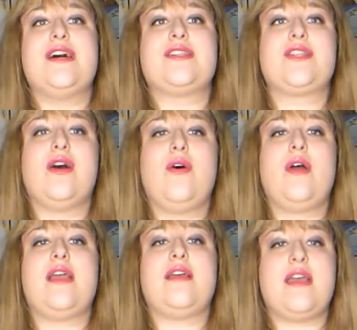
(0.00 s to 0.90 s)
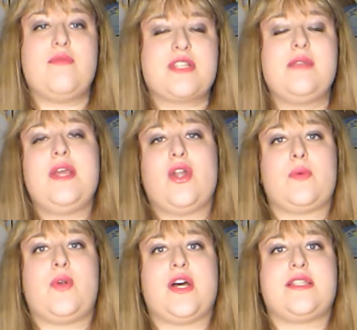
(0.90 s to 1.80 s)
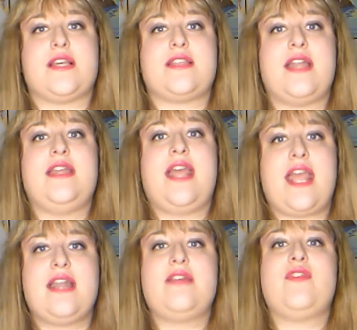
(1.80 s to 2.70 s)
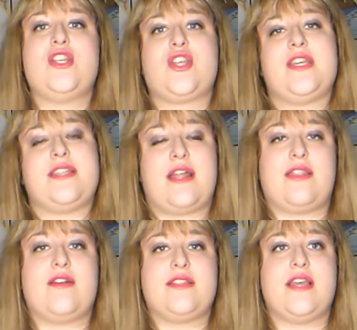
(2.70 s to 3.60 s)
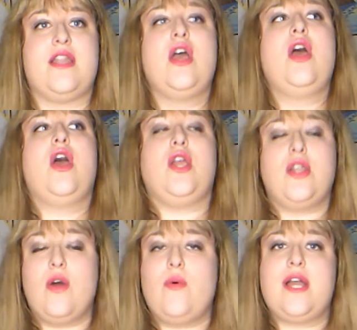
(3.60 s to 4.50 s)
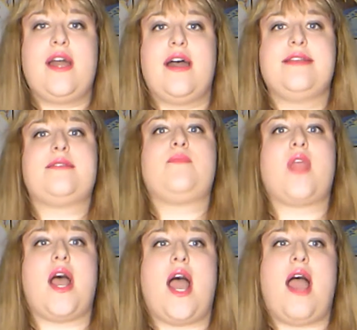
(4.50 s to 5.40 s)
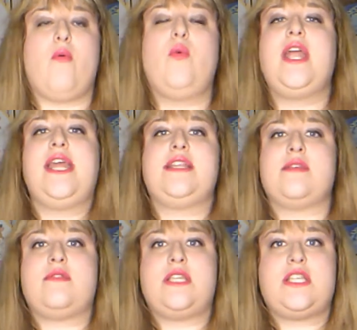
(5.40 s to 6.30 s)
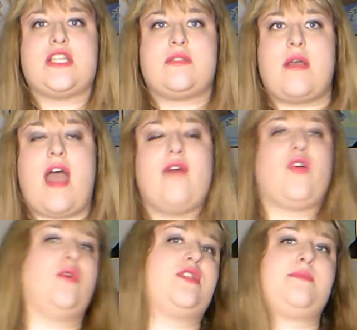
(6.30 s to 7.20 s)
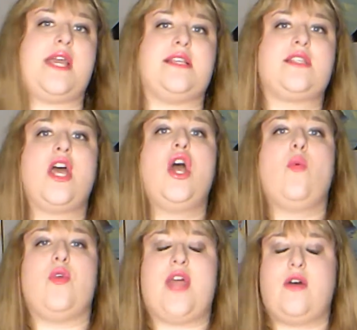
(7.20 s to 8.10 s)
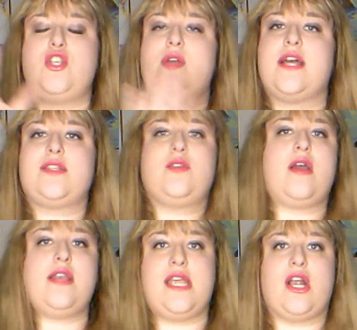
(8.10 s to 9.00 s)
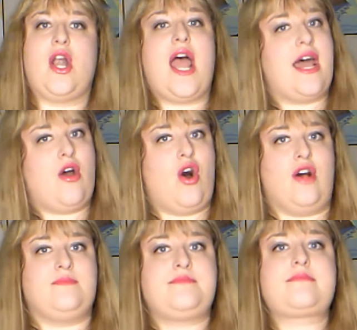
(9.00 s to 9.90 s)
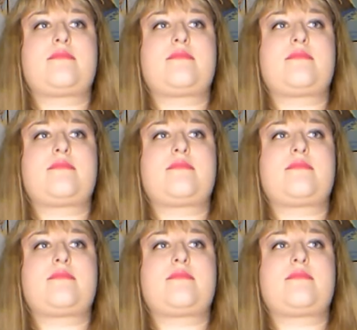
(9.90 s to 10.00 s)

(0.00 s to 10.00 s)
so it was going to be a long process and then anne eventually sat there and said you know what guys we need to just have our own space without you guys near at all